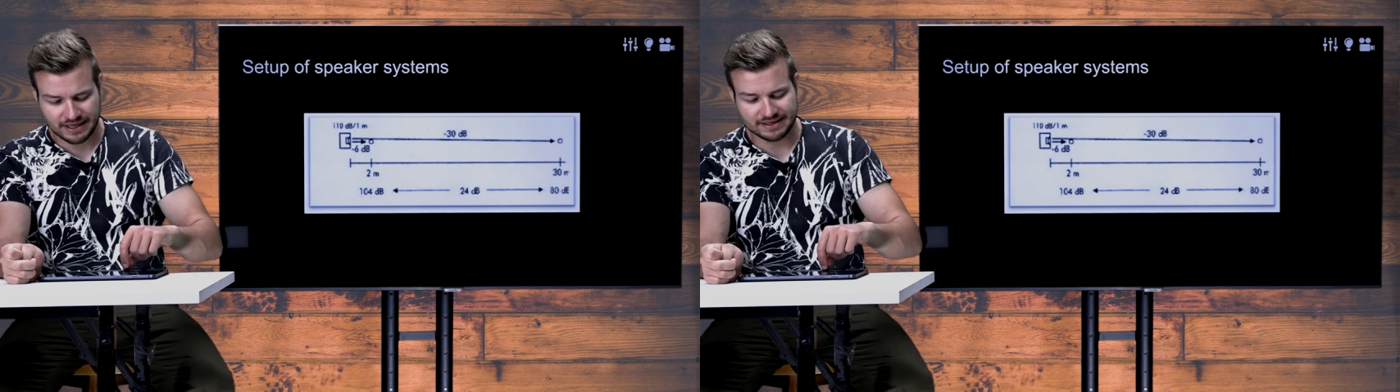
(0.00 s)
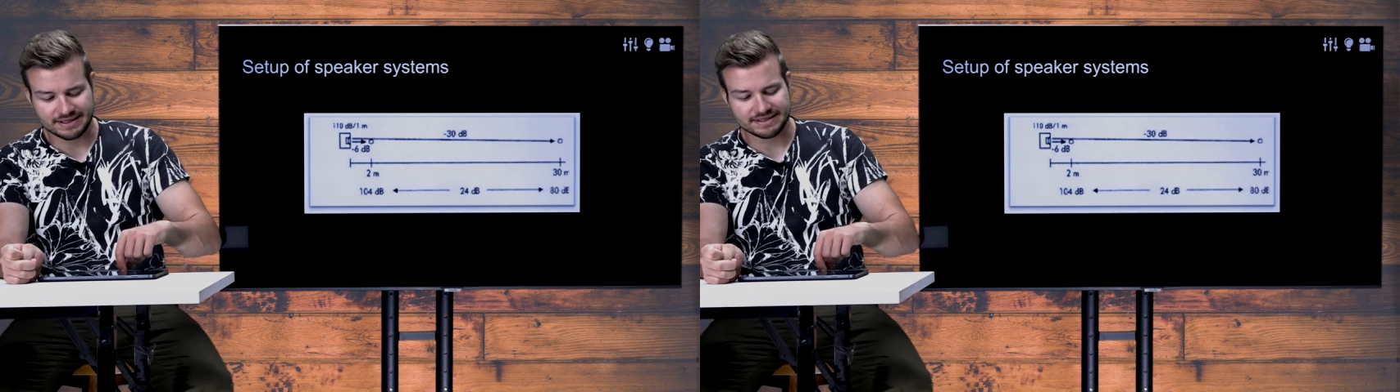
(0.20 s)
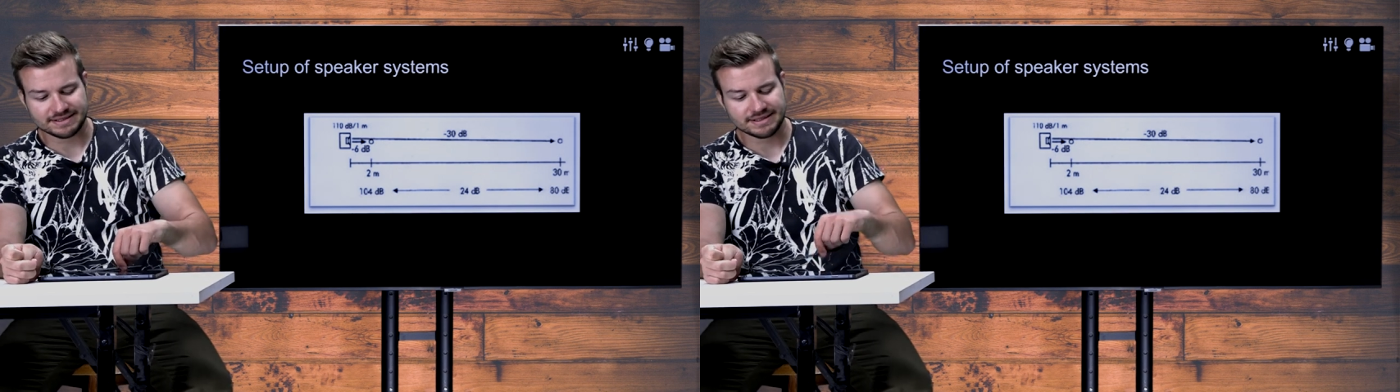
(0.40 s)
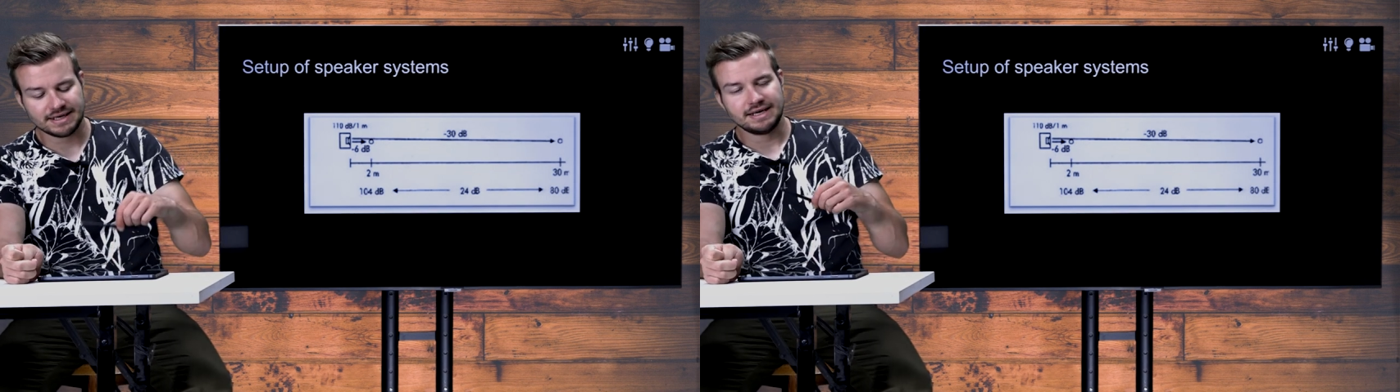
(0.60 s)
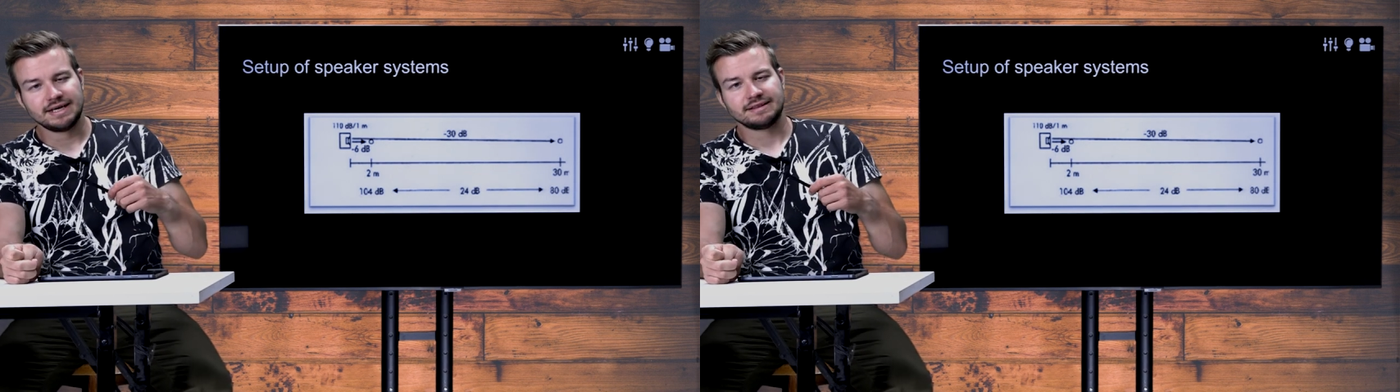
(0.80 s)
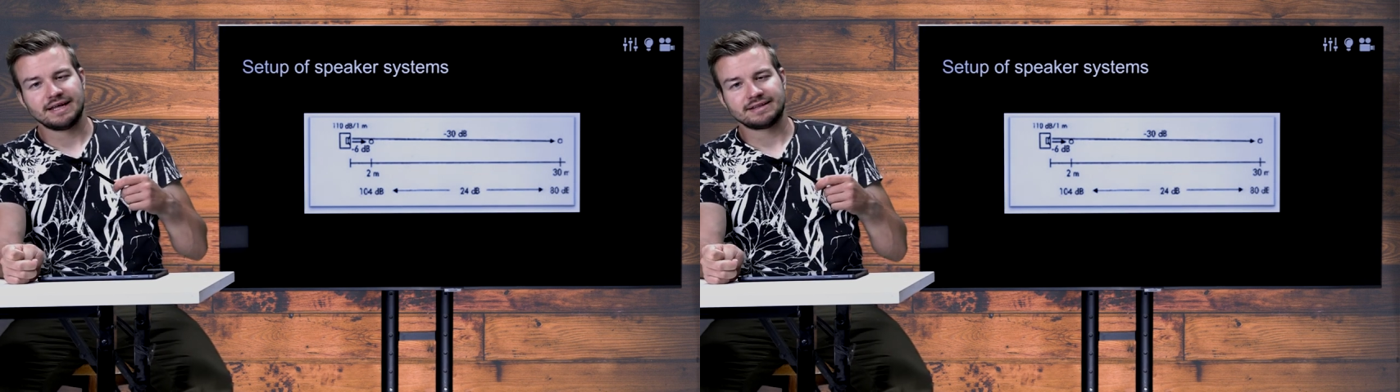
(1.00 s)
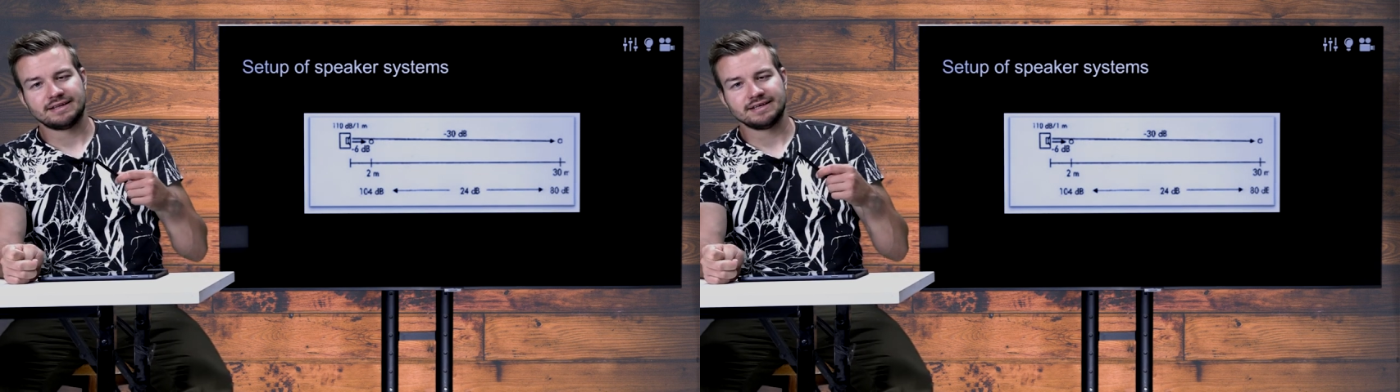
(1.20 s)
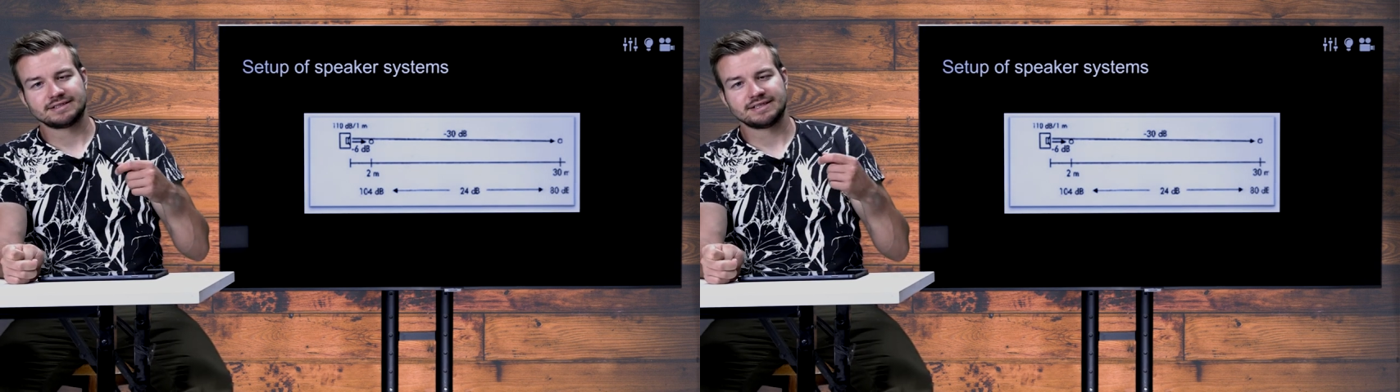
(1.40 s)
and this is that
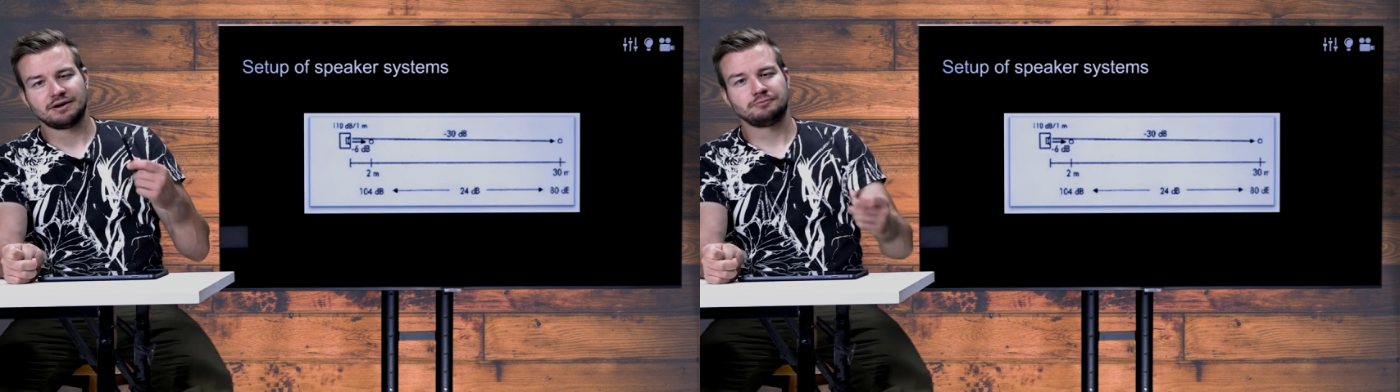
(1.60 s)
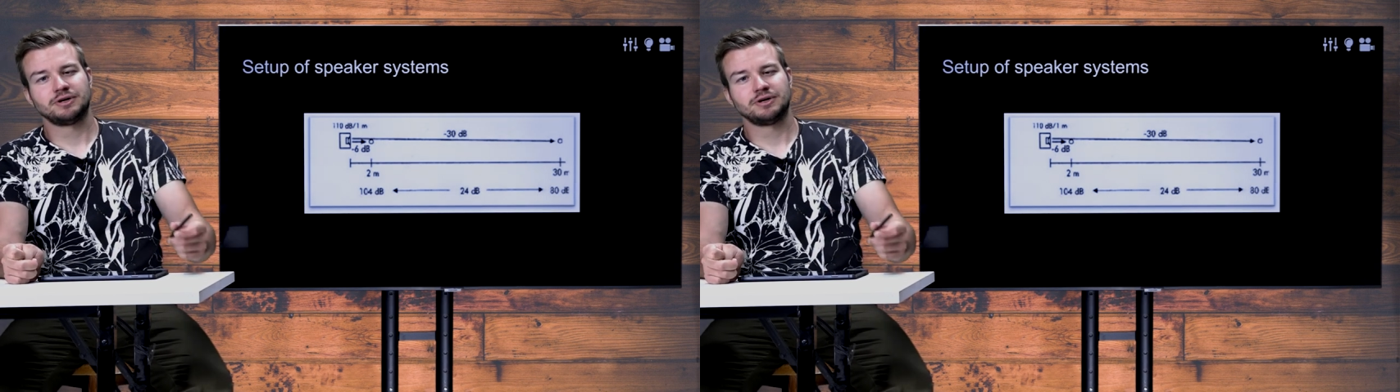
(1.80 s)
the sound